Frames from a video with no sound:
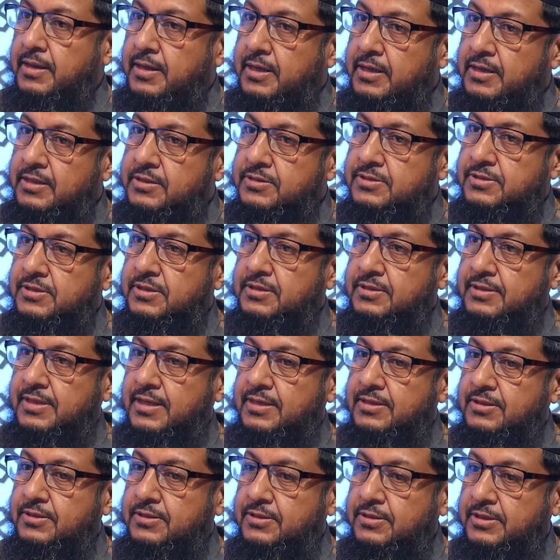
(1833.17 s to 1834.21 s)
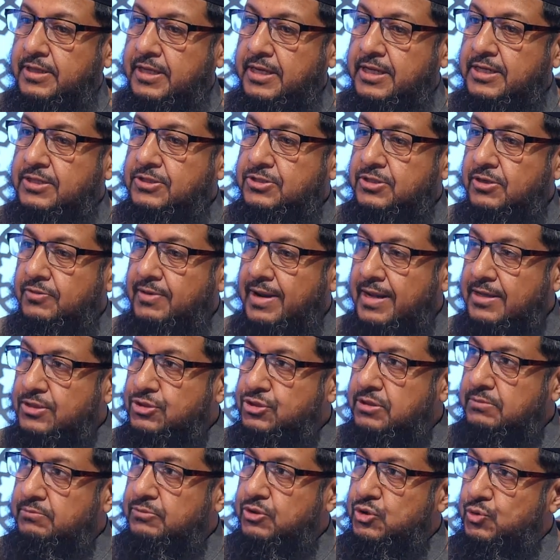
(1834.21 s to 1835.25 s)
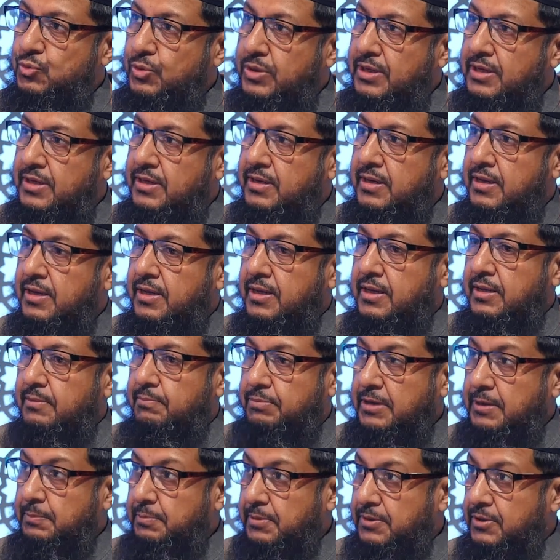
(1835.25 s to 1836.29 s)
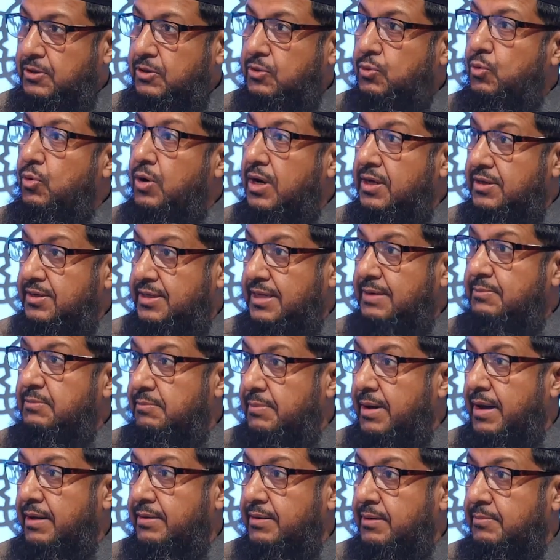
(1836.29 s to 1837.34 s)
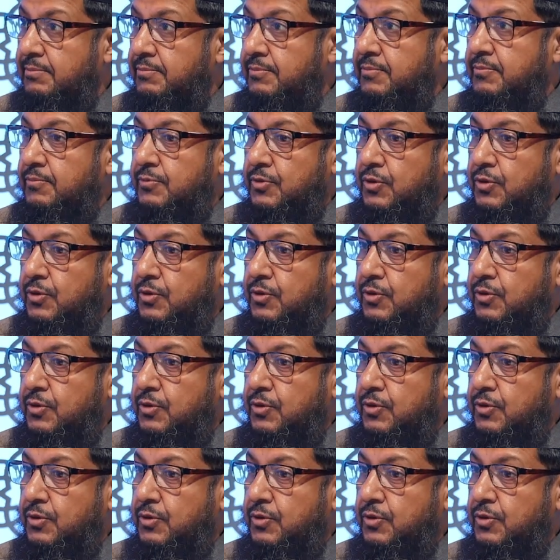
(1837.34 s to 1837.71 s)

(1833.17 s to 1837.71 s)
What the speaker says: is that the interaction between people who are deemed mahram,